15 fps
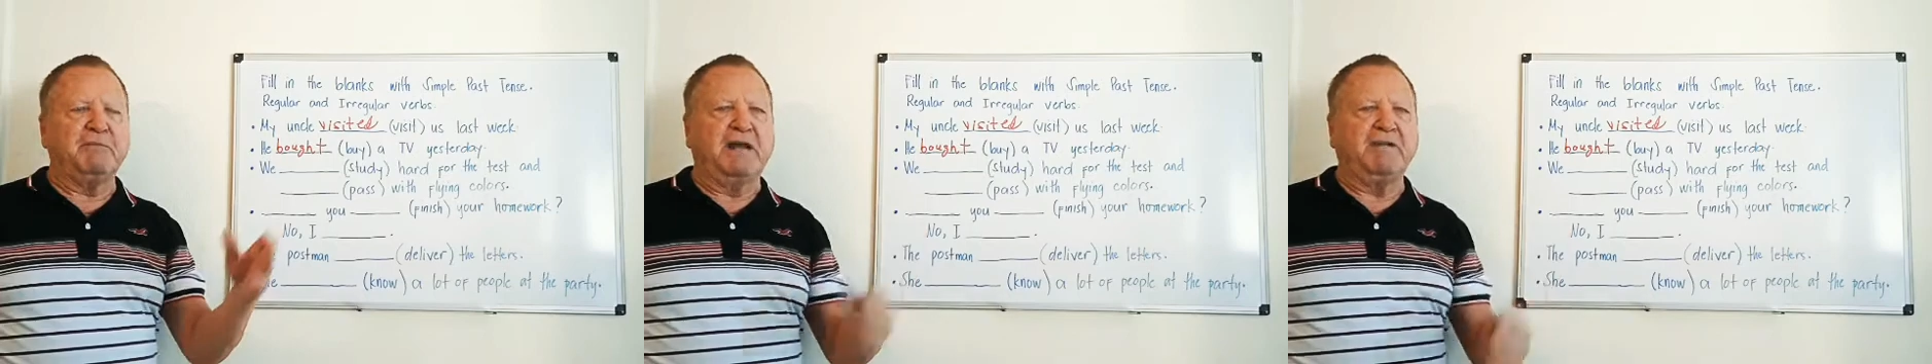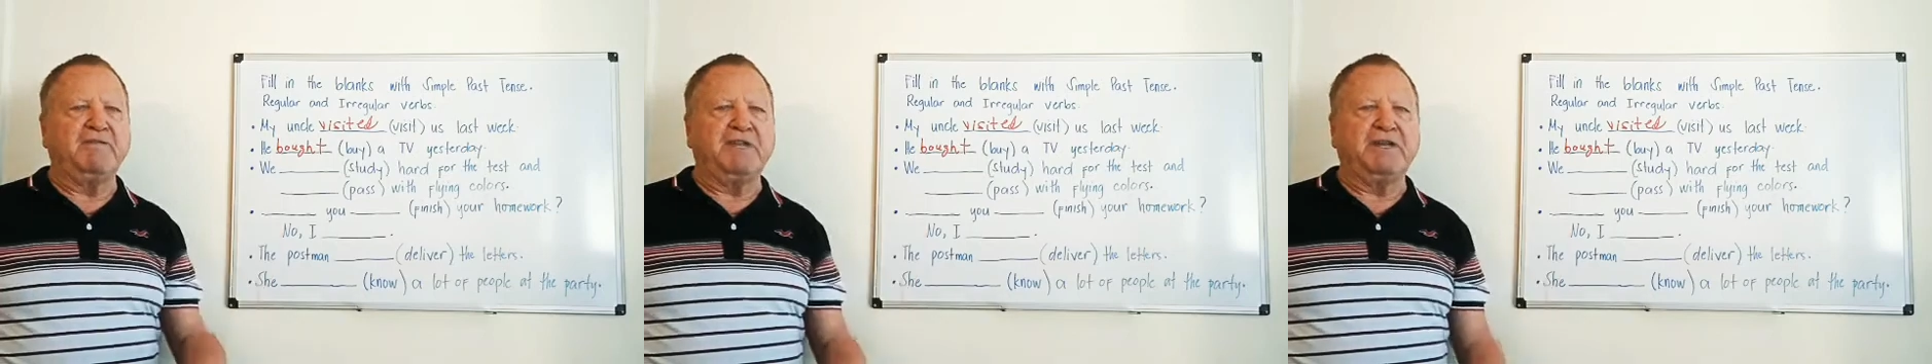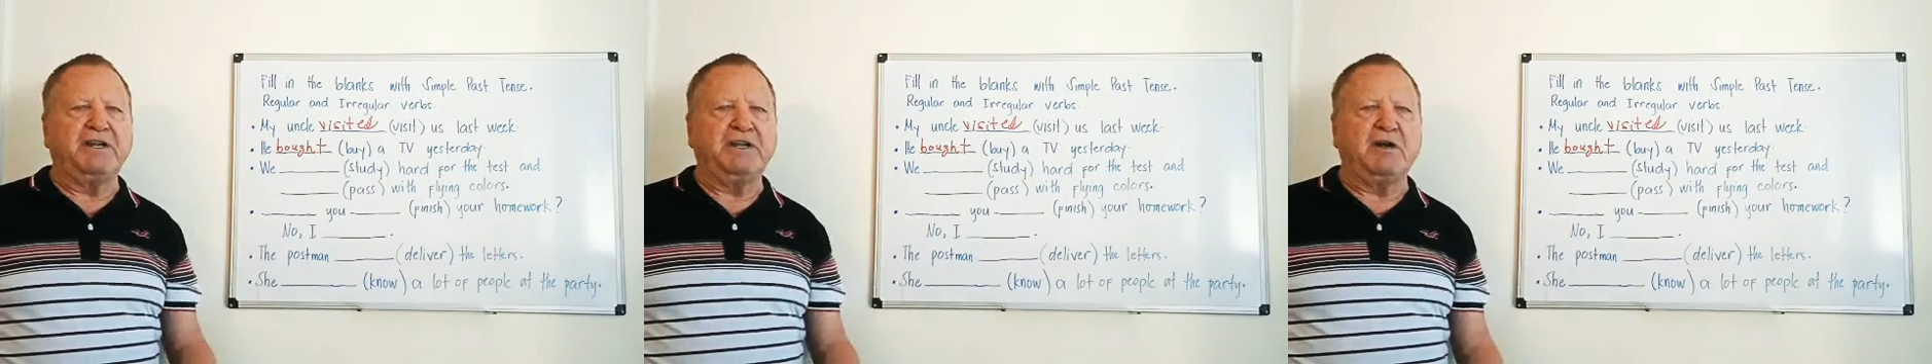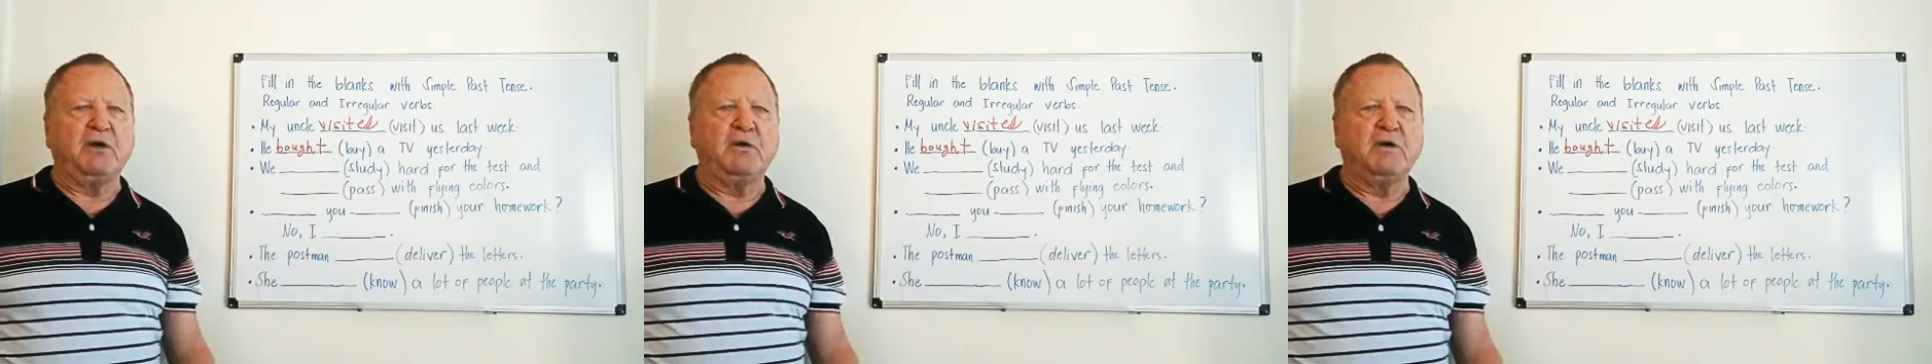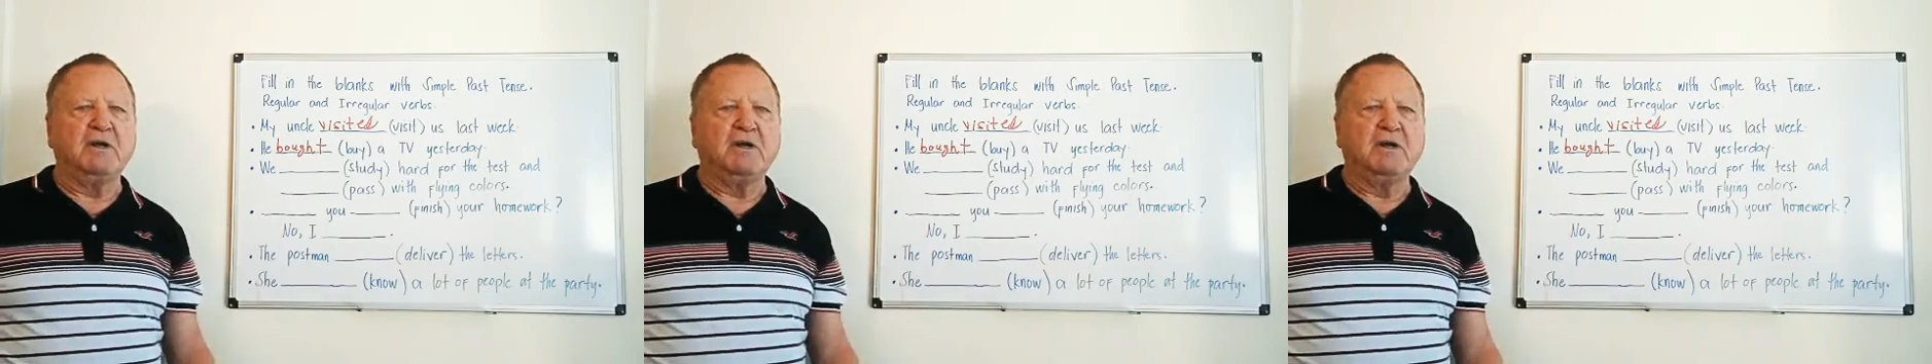my
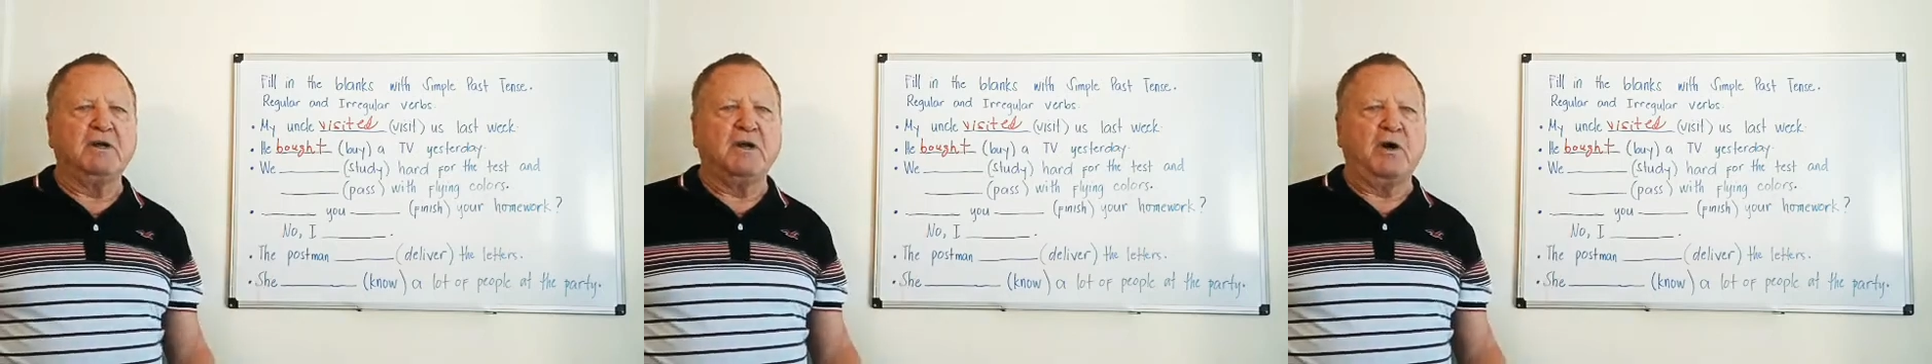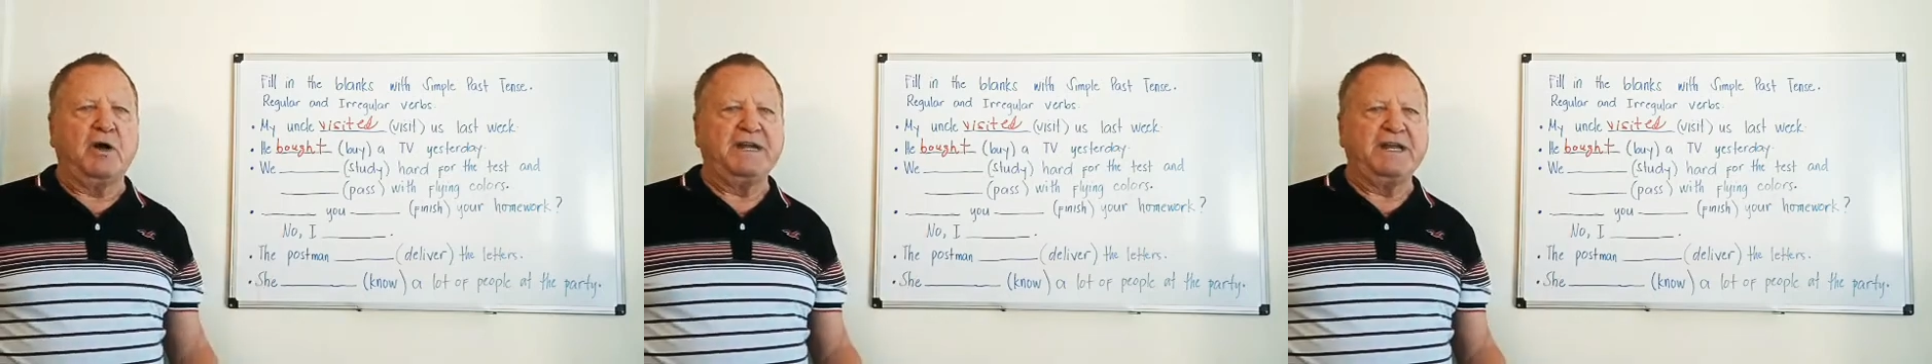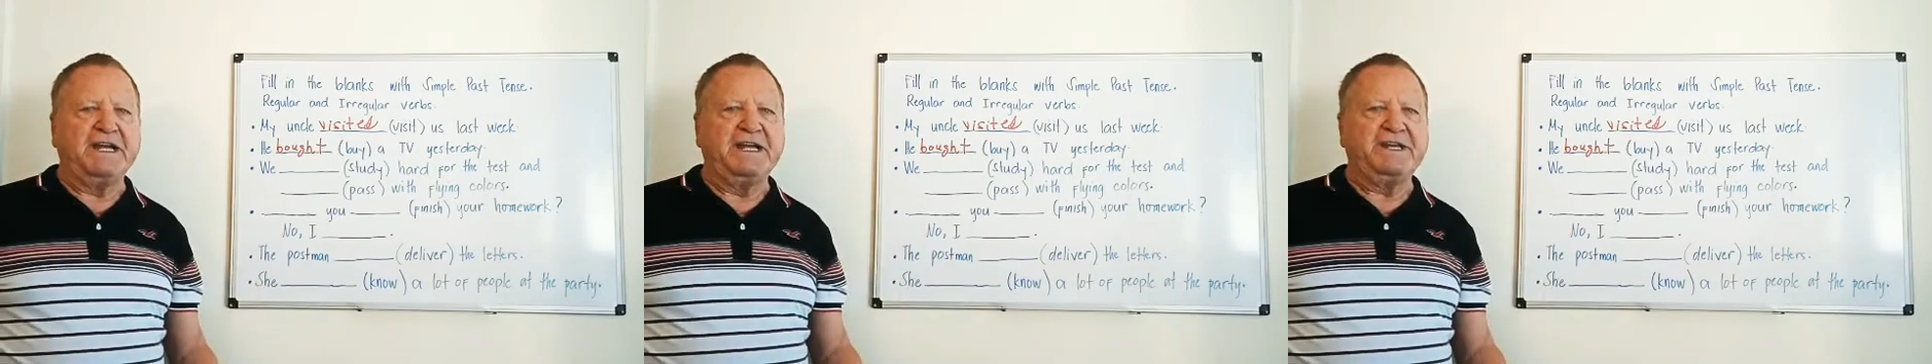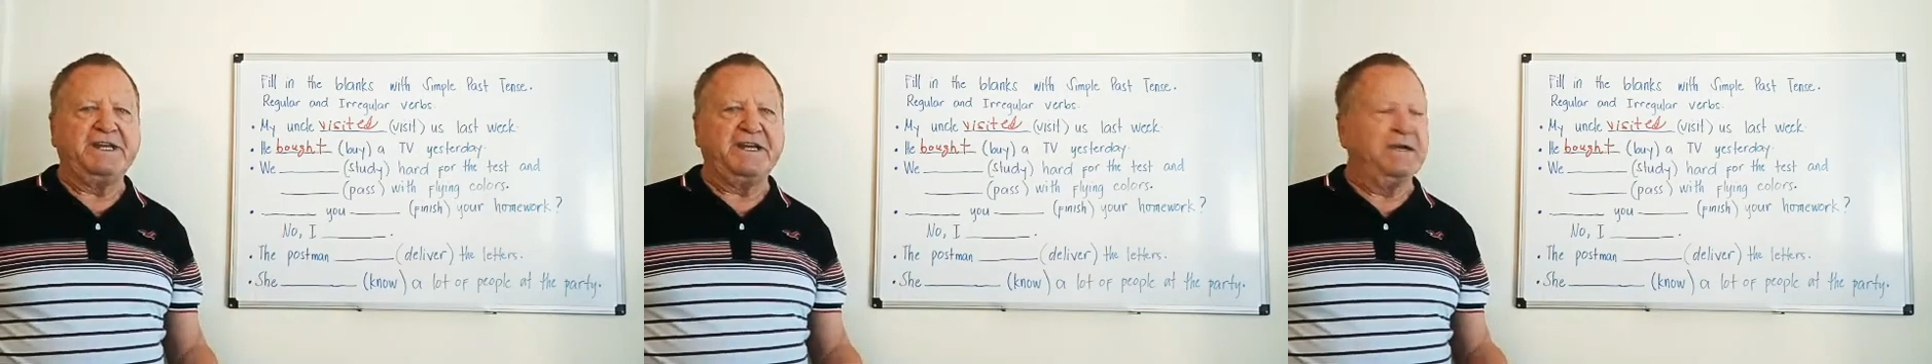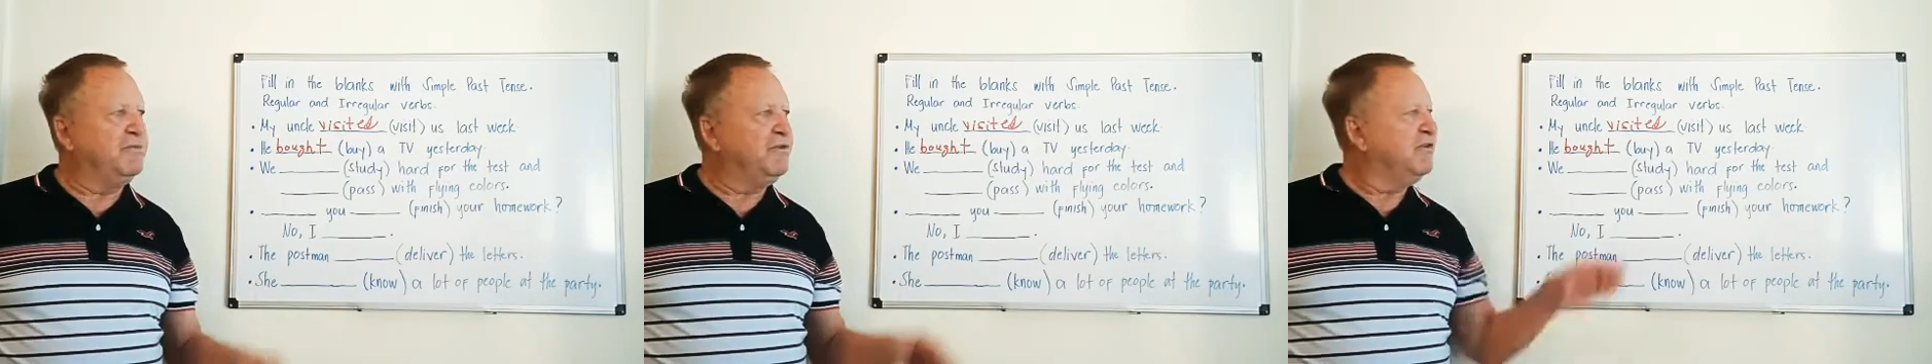video on
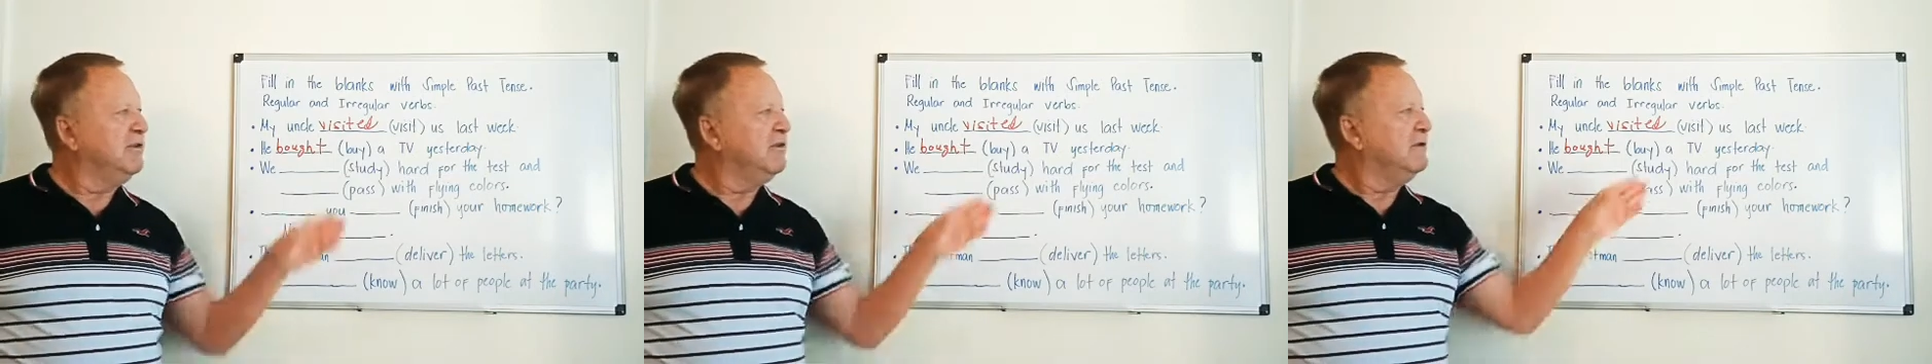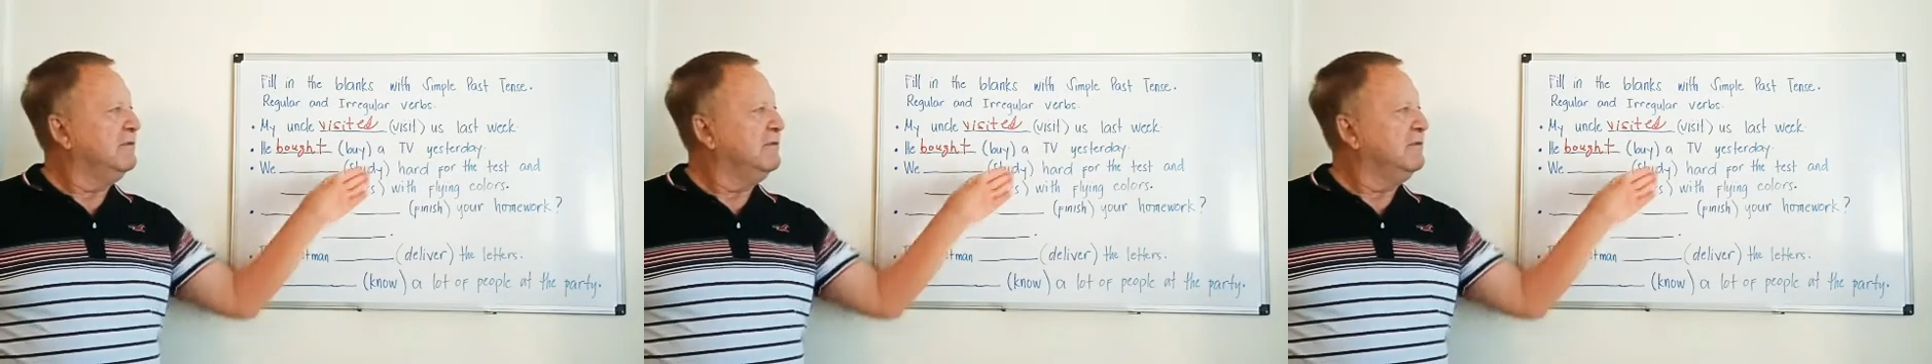idioms,